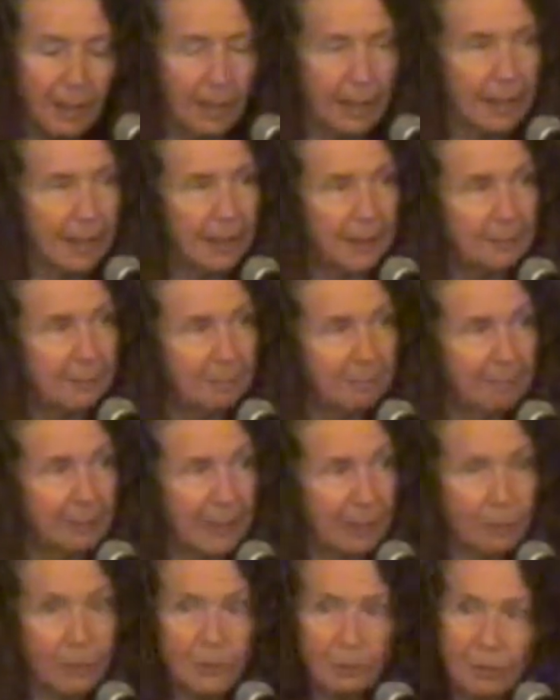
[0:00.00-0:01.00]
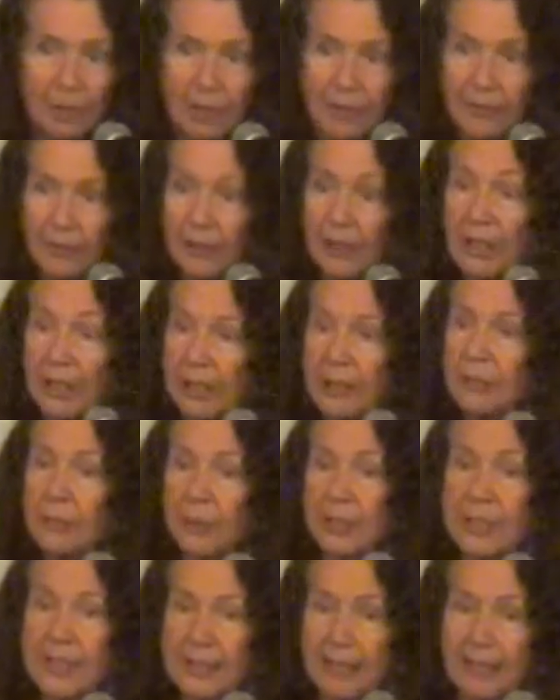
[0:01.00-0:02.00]
But it was really very
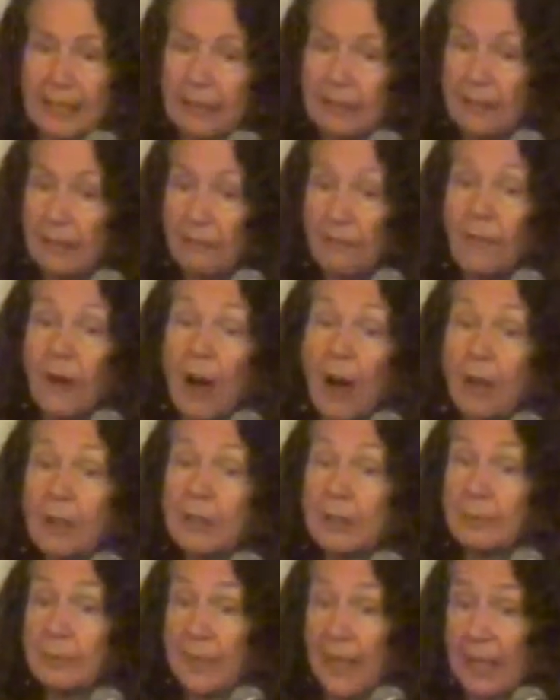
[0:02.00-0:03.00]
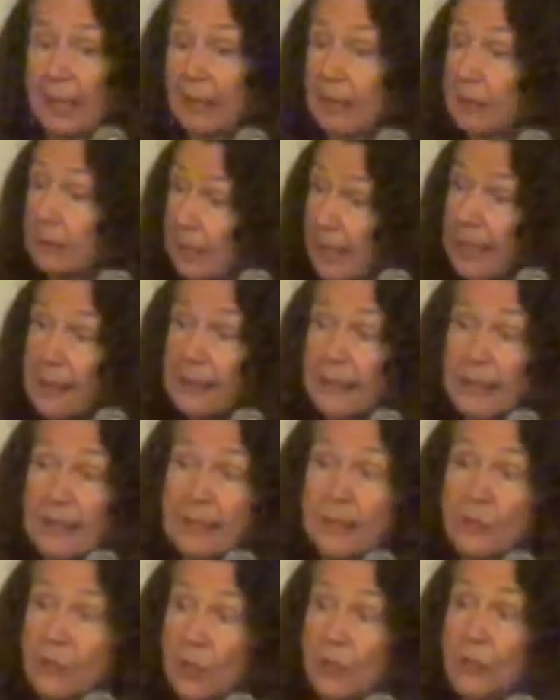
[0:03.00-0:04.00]
interesting, the volume they collected
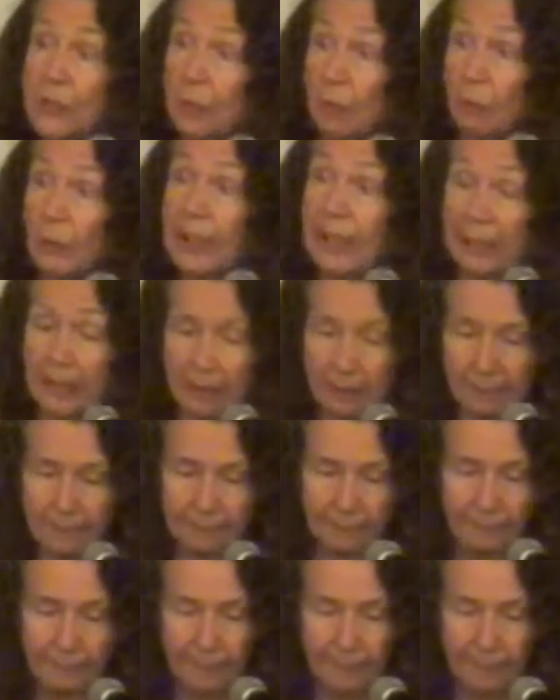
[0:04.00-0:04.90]
in just a week.